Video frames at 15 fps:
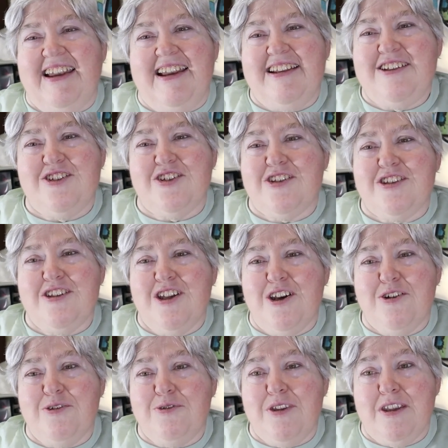And just
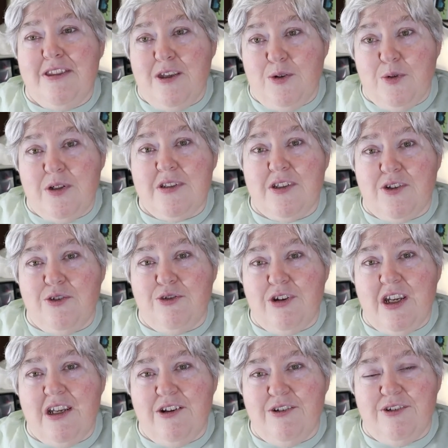know that there was a
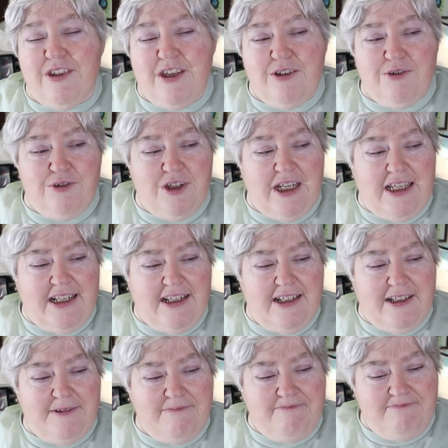creator that created
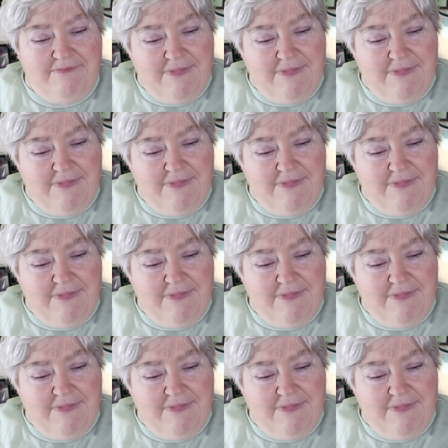it.